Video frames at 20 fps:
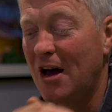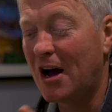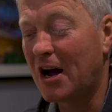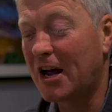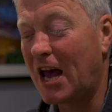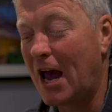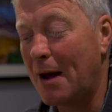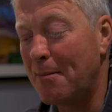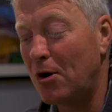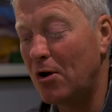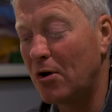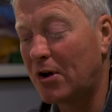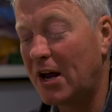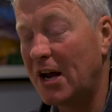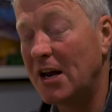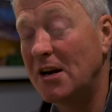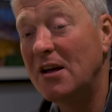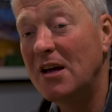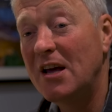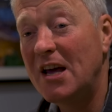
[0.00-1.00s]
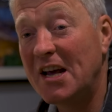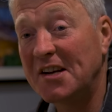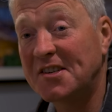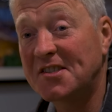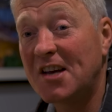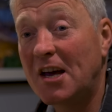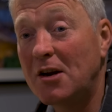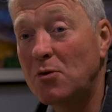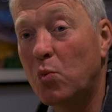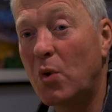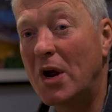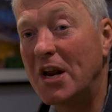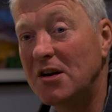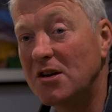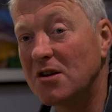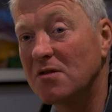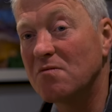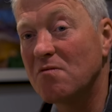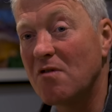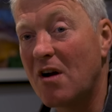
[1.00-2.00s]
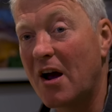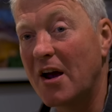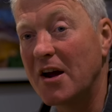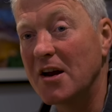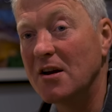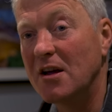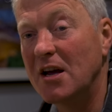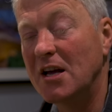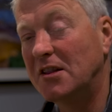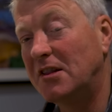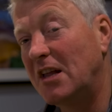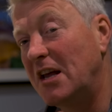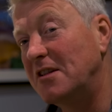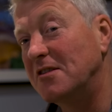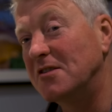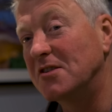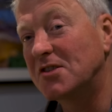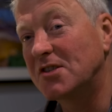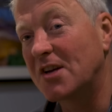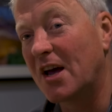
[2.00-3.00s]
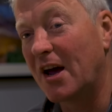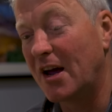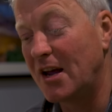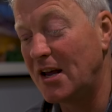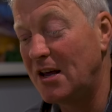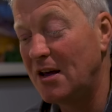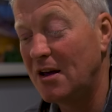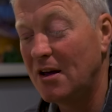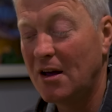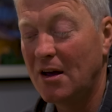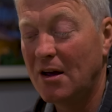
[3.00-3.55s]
i kept looking it said wind and rain it didn't say